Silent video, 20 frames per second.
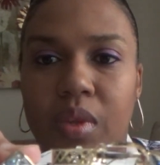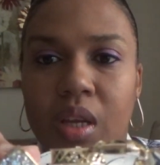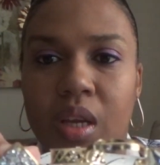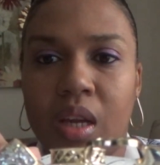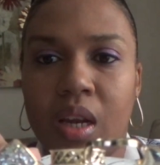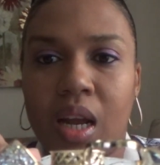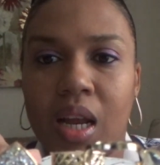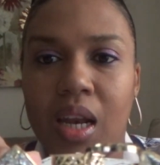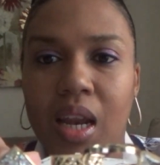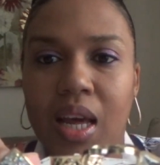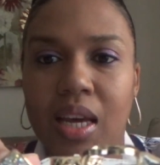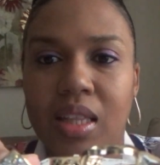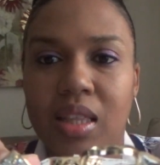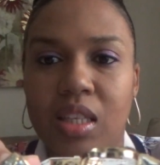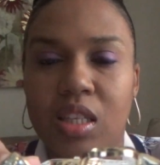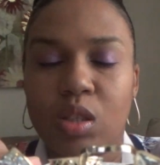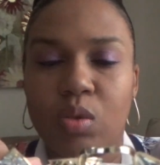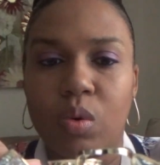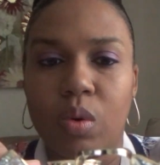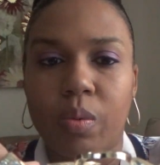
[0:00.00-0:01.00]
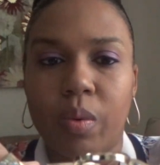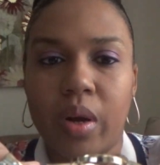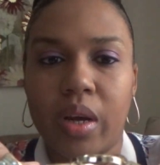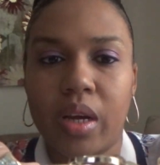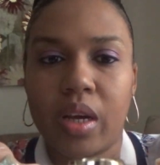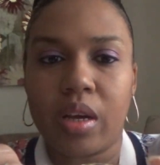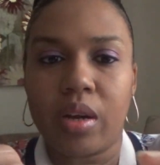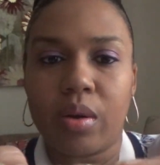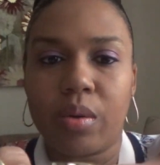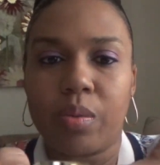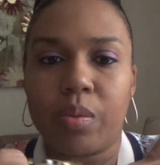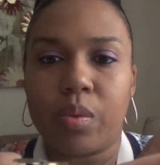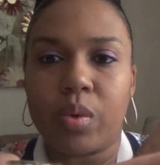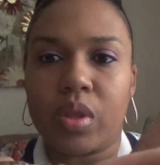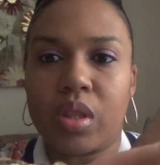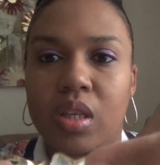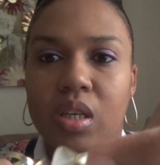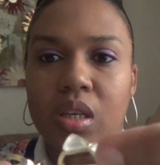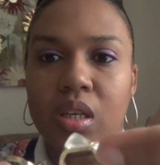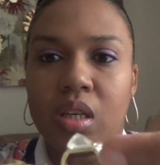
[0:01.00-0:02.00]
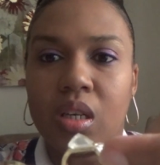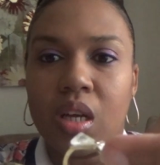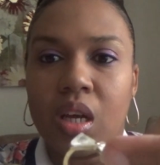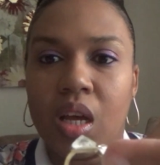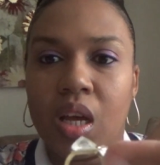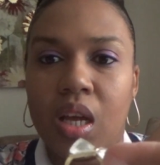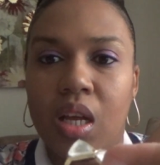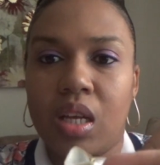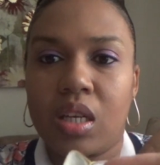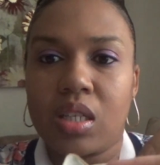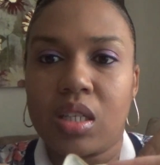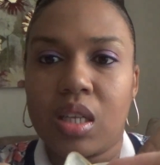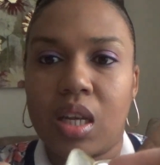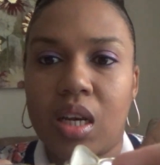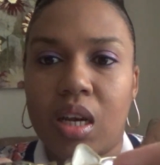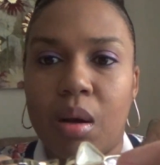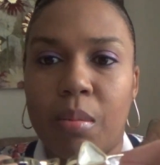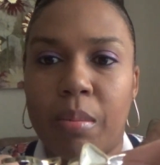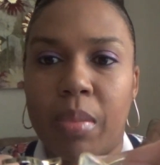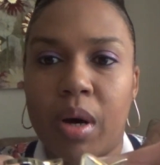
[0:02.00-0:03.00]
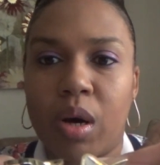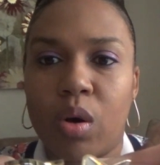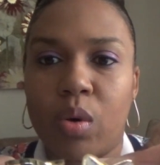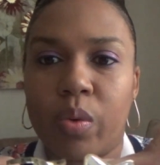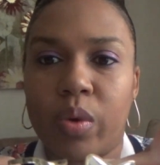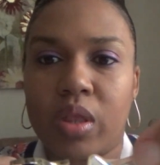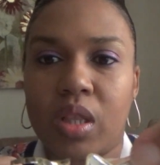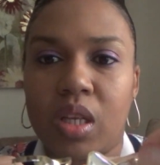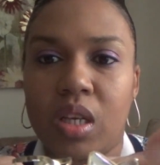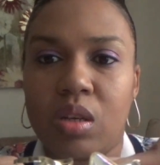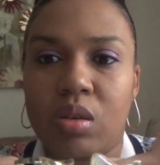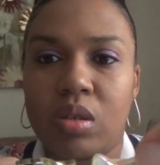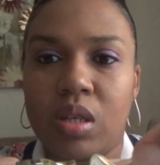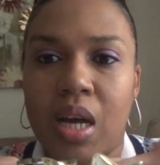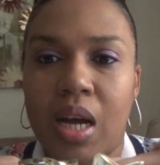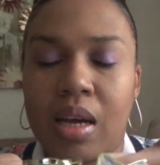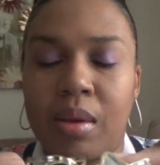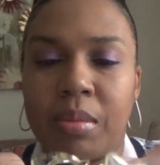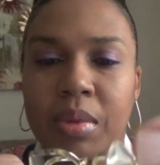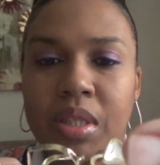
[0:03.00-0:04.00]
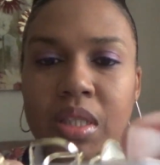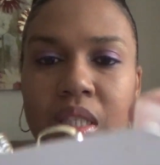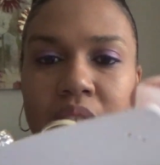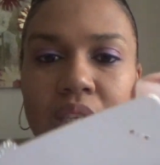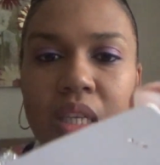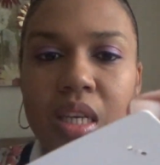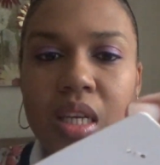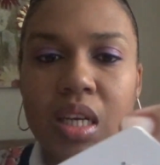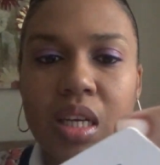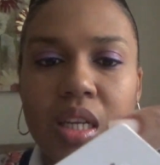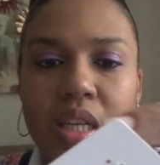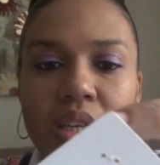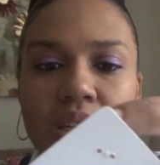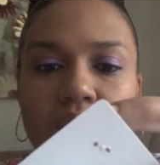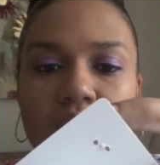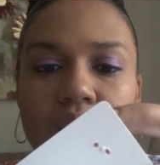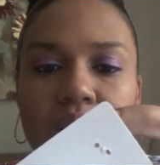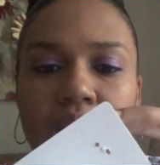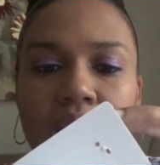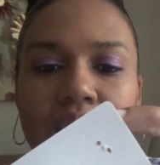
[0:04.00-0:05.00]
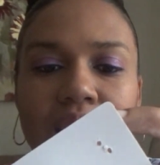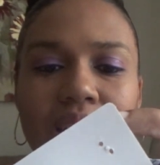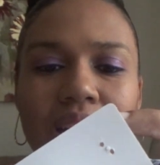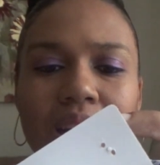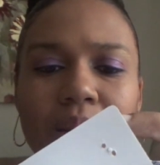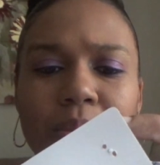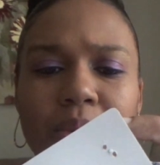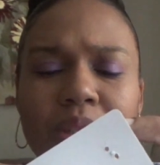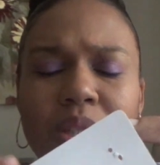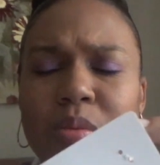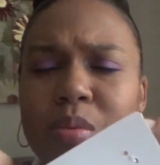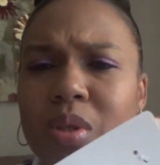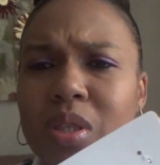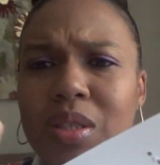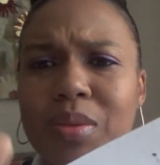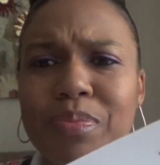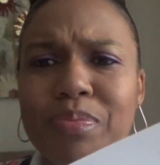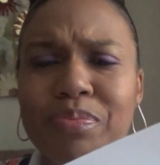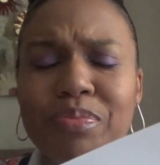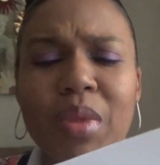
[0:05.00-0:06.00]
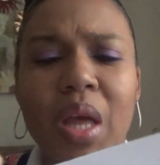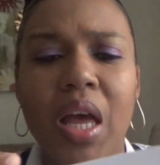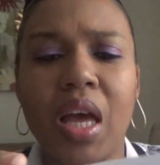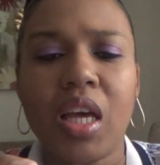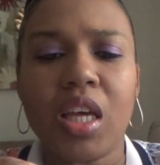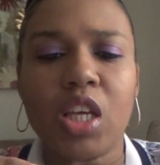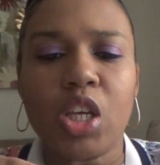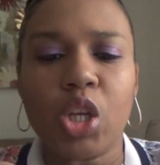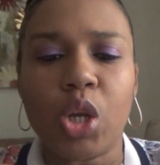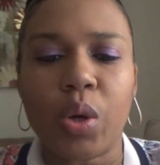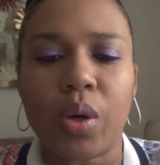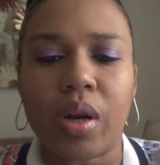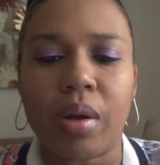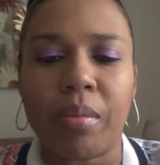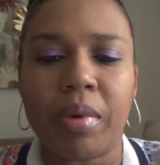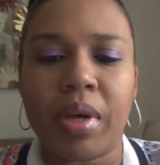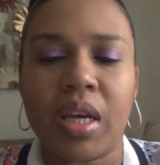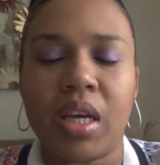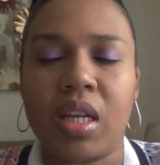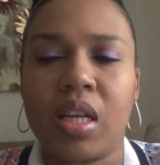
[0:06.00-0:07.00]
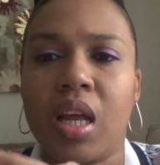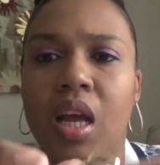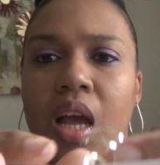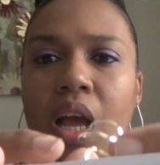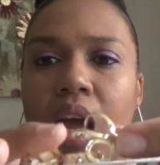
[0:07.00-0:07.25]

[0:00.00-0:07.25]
And I like this one right here with the, looks like a bow with the little diamonds in it. Not diamonds, but you know what I mean.